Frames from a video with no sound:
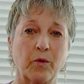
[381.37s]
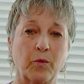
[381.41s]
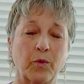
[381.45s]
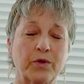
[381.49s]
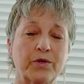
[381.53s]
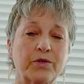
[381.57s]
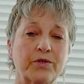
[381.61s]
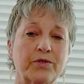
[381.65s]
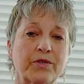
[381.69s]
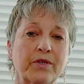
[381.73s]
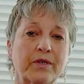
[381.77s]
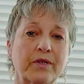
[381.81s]

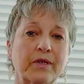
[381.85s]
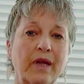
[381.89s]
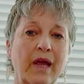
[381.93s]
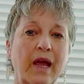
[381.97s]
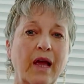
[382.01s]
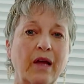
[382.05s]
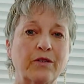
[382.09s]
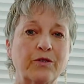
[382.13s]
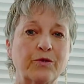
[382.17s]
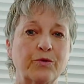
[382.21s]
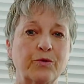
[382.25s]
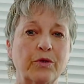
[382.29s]
which is a
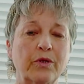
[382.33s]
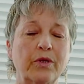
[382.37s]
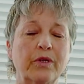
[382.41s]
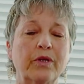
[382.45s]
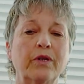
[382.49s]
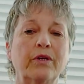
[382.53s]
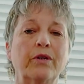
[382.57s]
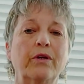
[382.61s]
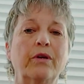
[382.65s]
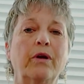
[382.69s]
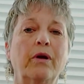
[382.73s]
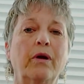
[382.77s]
naturally
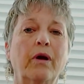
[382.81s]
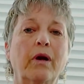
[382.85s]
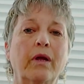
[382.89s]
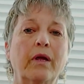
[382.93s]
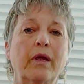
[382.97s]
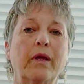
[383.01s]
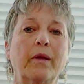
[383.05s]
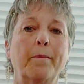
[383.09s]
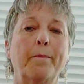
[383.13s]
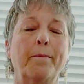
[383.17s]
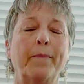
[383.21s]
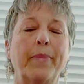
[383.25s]

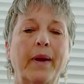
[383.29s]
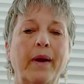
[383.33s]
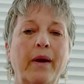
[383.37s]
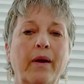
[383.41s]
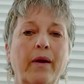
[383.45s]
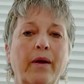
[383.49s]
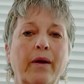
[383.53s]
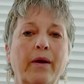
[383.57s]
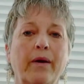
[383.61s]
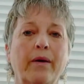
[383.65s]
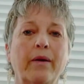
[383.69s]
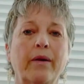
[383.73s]
occurring
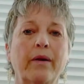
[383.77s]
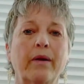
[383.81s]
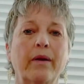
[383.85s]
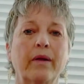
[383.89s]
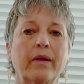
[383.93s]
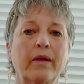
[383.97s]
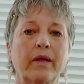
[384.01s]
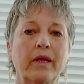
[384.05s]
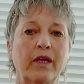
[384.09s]
barrier